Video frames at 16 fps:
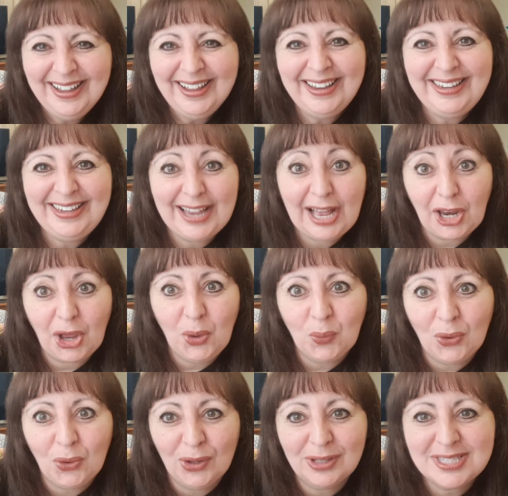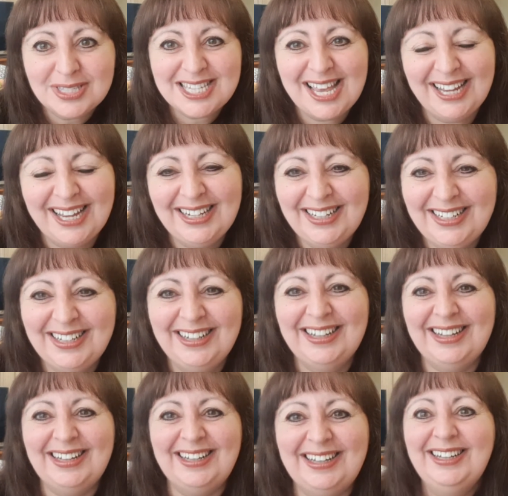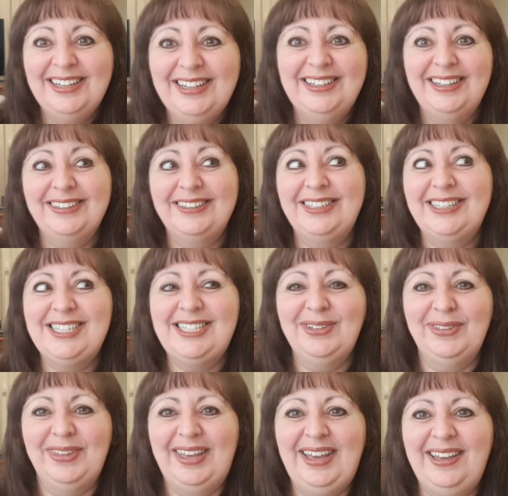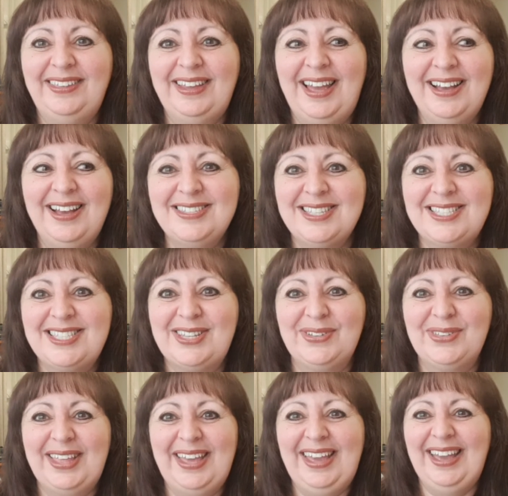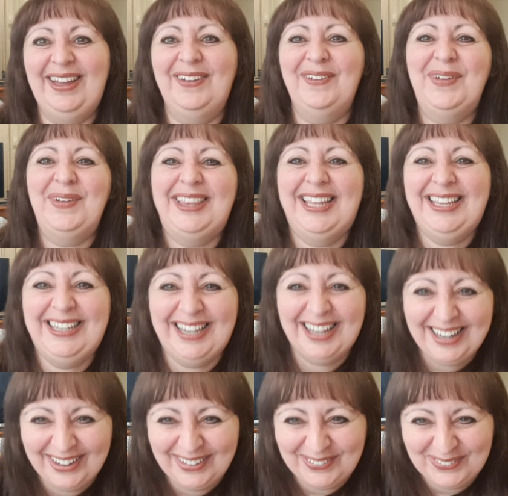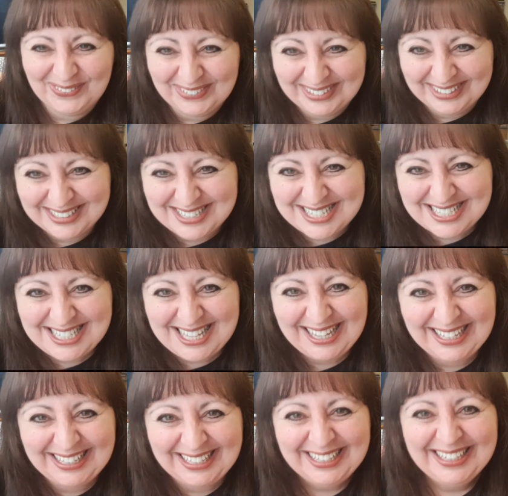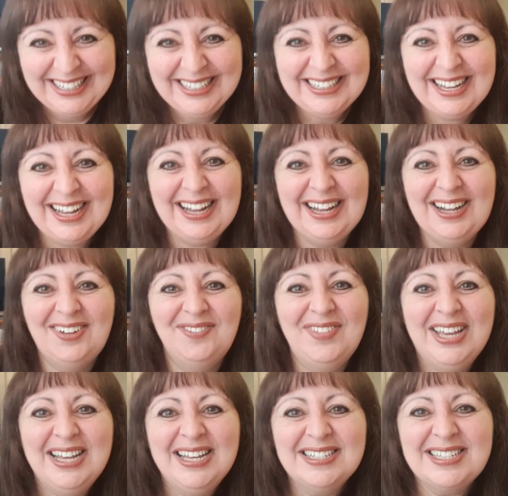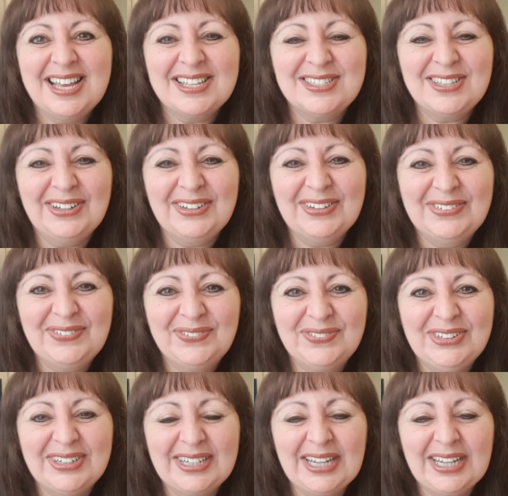walls. They're still there. The house is still there with the yellow walls. Sounds like good work